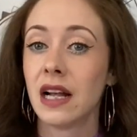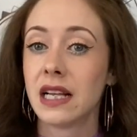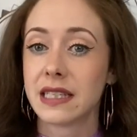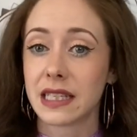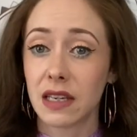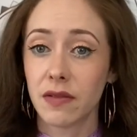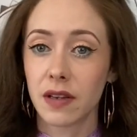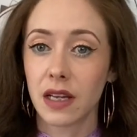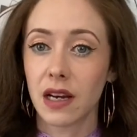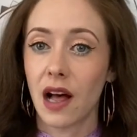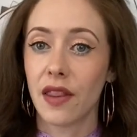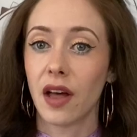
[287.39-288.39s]
significant
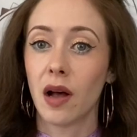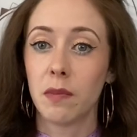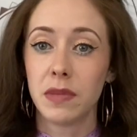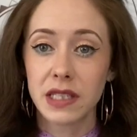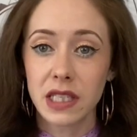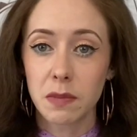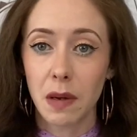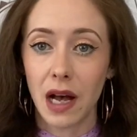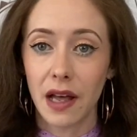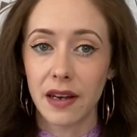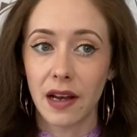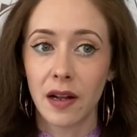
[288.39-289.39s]
other, business
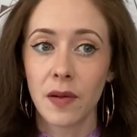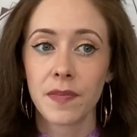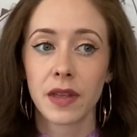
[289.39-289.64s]
partner,